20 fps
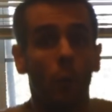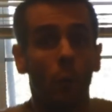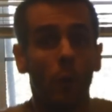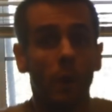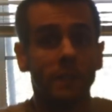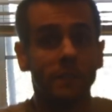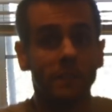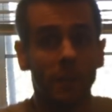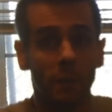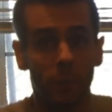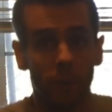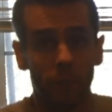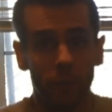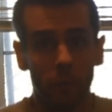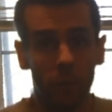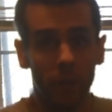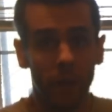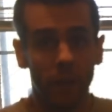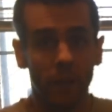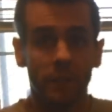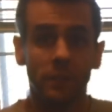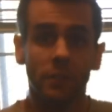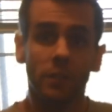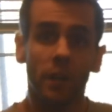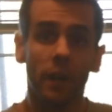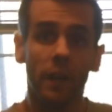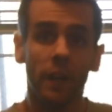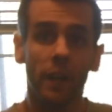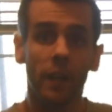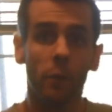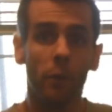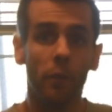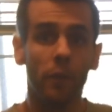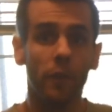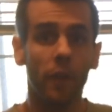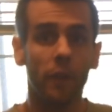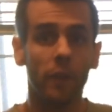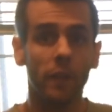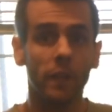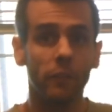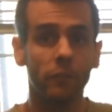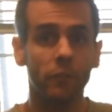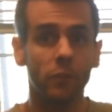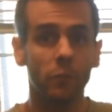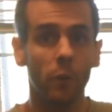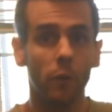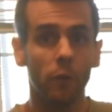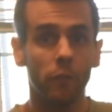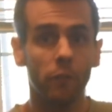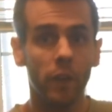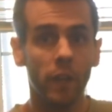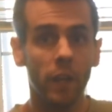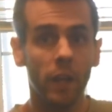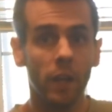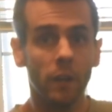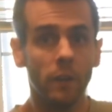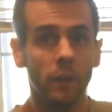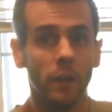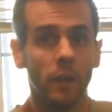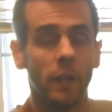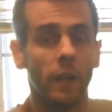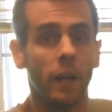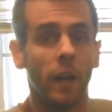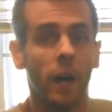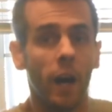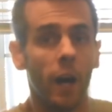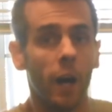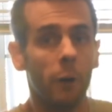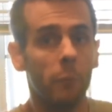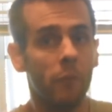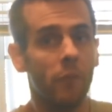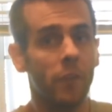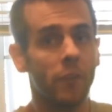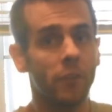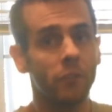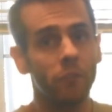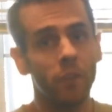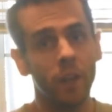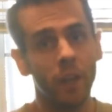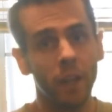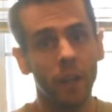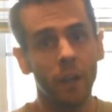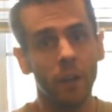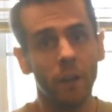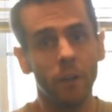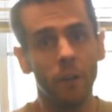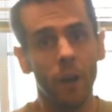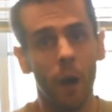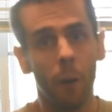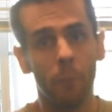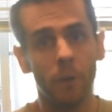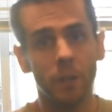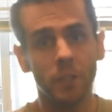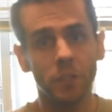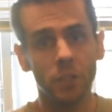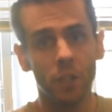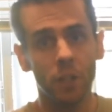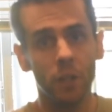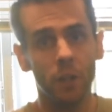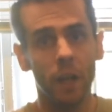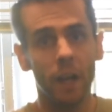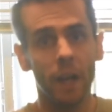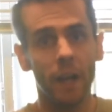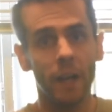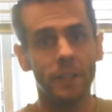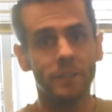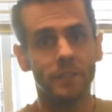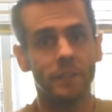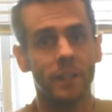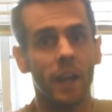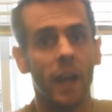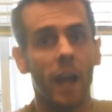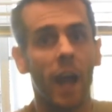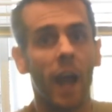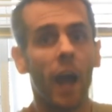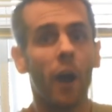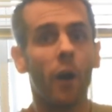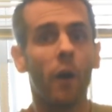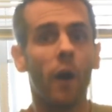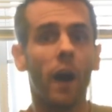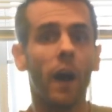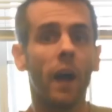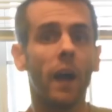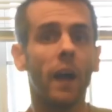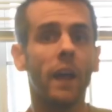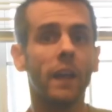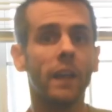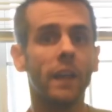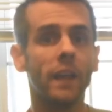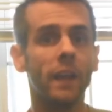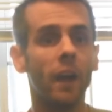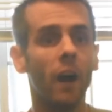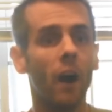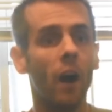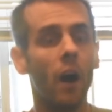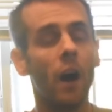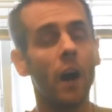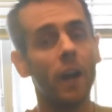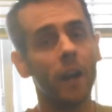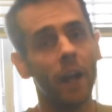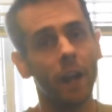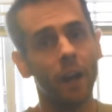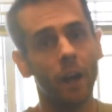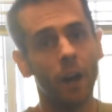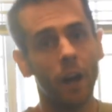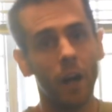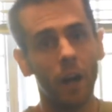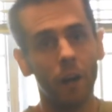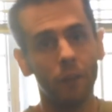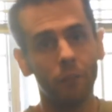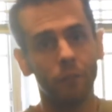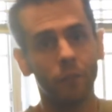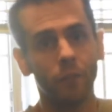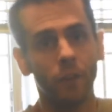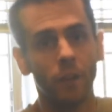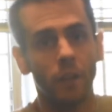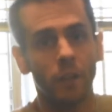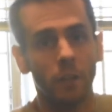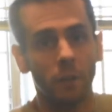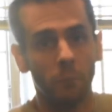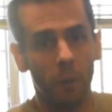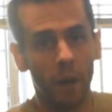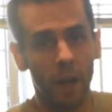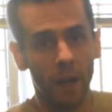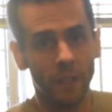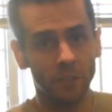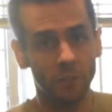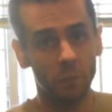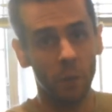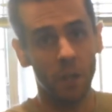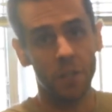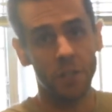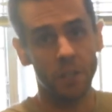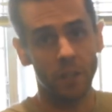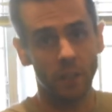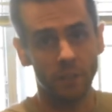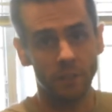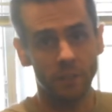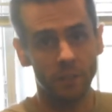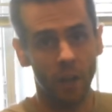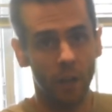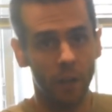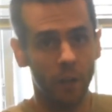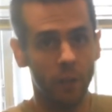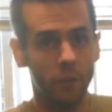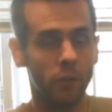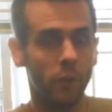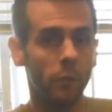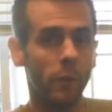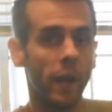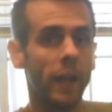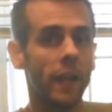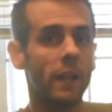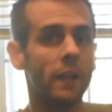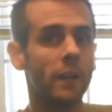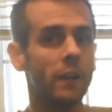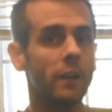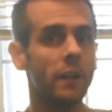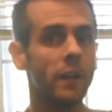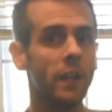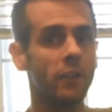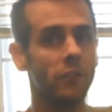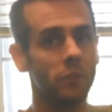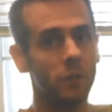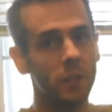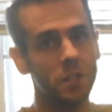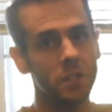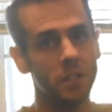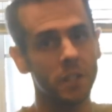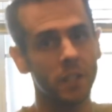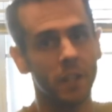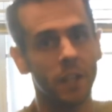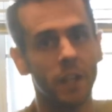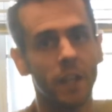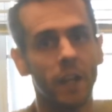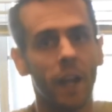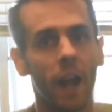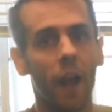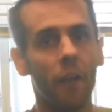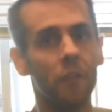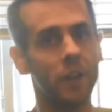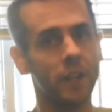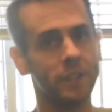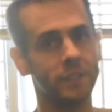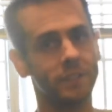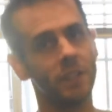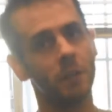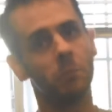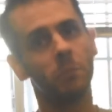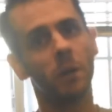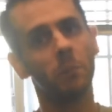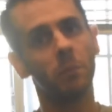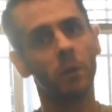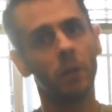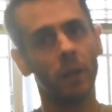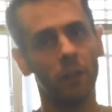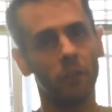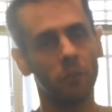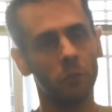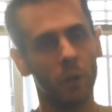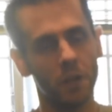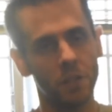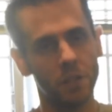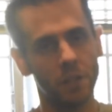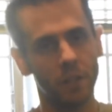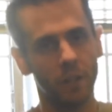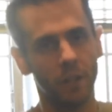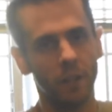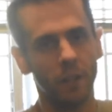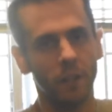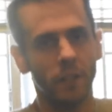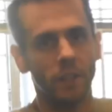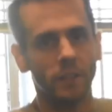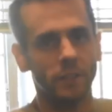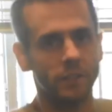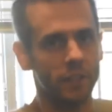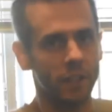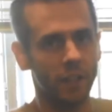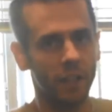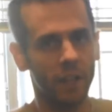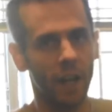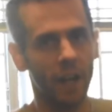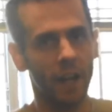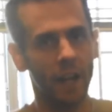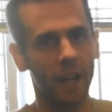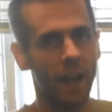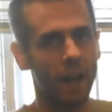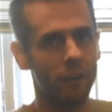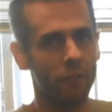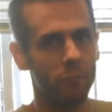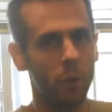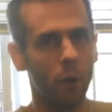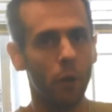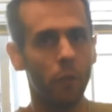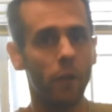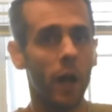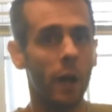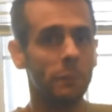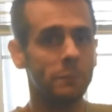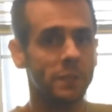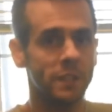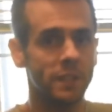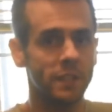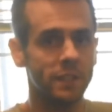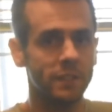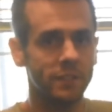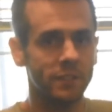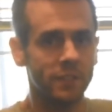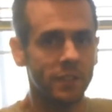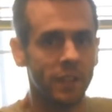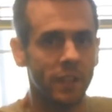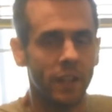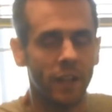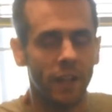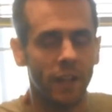What's up everybody, Sean here with another Live to Roll video. Um, in this video I'm going to show you guys how I get on and off my sweatshirts. I'll use a regular hoodie sweatshirt and then a zip up hoodie sweatshirt, so you can kind of have both options.